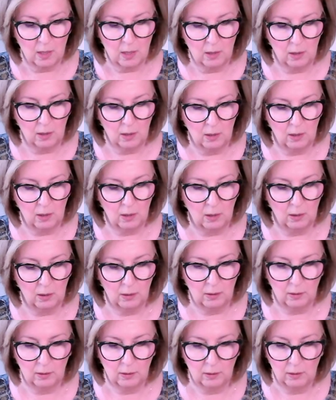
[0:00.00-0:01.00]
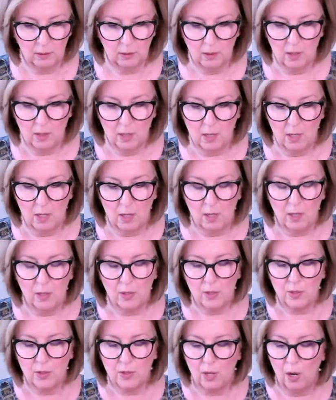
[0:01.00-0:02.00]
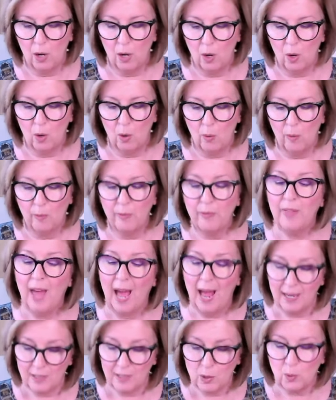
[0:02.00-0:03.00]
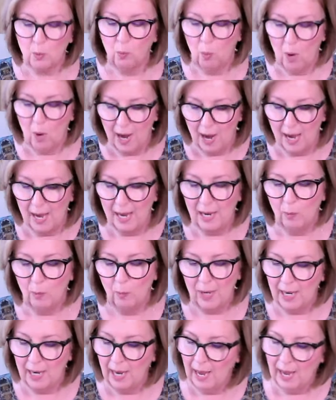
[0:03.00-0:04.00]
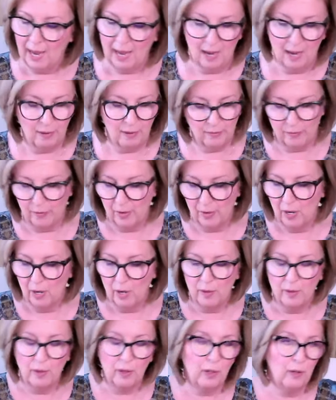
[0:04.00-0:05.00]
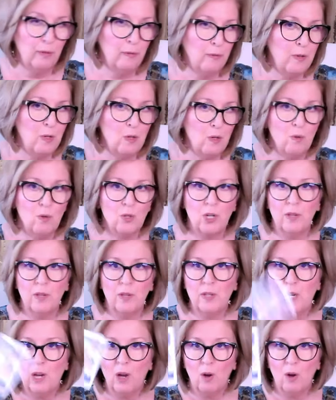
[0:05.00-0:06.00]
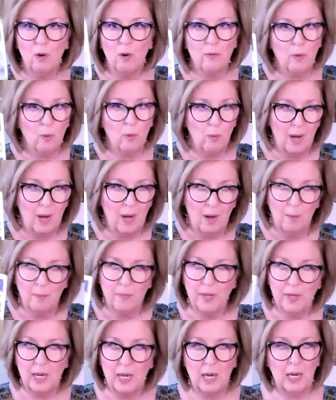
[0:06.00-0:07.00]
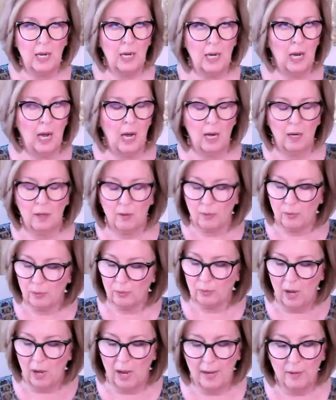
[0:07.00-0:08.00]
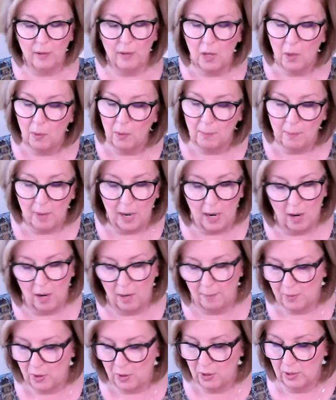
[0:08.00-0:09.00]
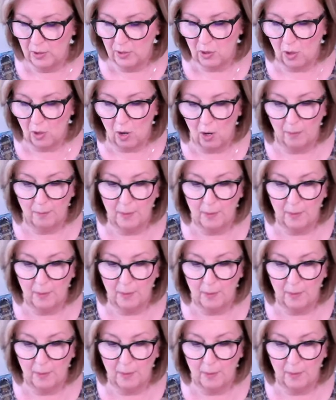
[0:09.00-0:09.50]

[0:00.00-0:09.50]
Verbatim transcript: Ugh. So that's why we have the confusion, the overwhelm, the, I don't know what my options are.